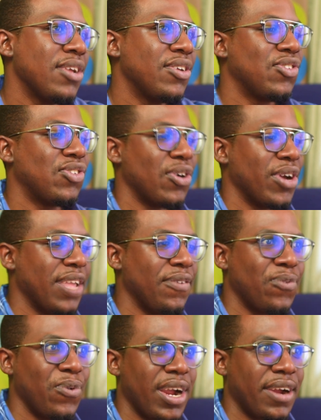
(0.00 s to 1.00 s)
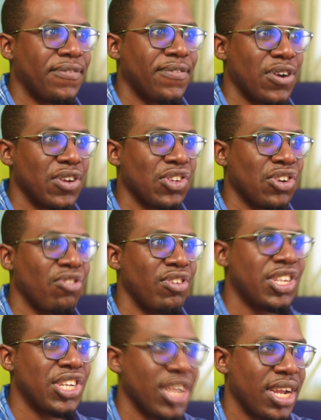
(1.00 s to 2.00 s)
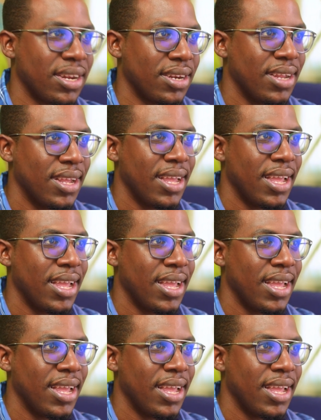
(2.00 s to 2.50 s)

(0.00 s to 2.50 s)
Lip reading: So if we are first Christian,